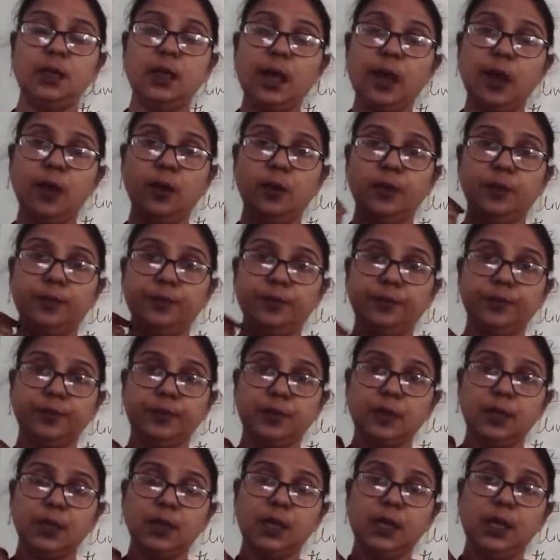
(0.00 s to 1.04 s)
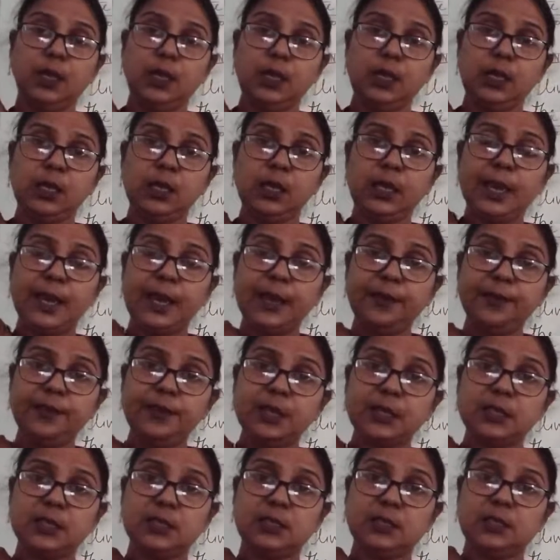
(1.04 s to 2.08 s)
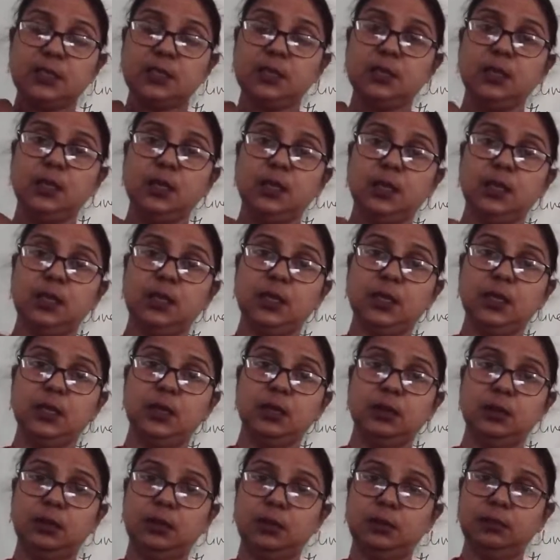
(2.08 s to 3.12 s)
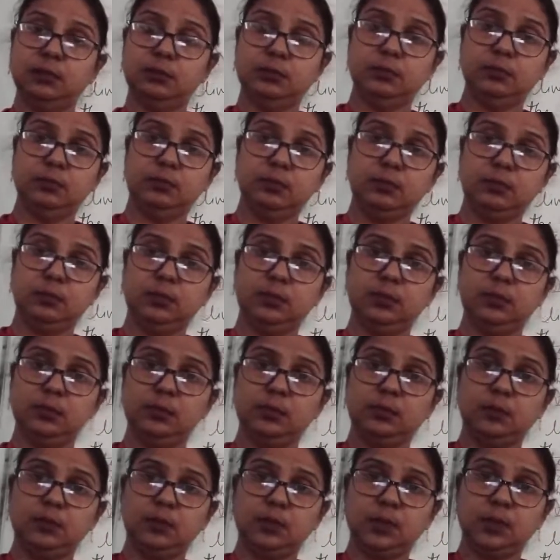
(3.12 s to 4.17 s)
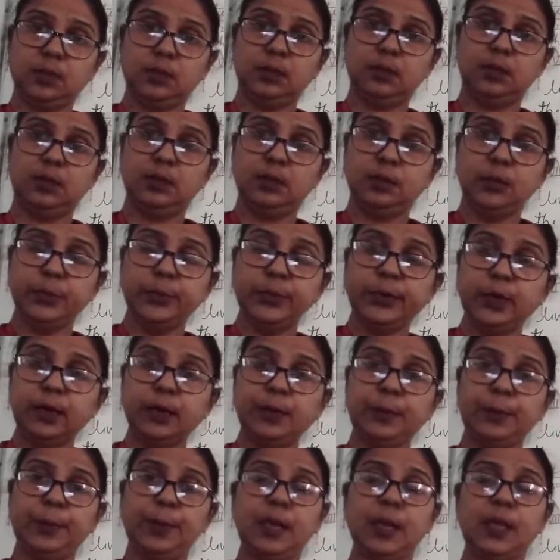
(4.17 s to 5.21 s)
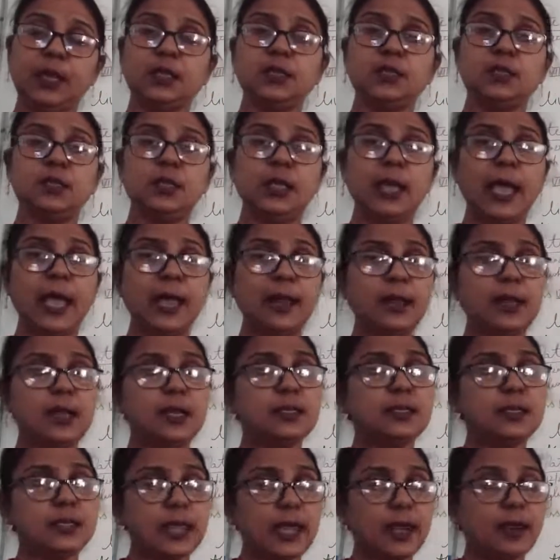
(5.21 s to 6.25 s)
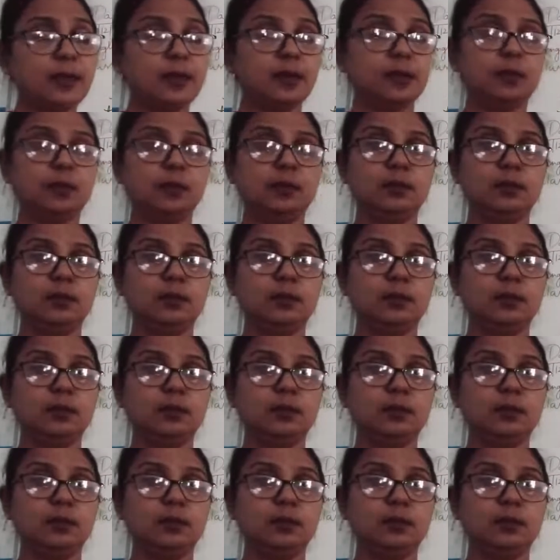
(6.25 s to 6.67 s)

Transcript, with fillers: Now, he addressed the um, workmates and he said,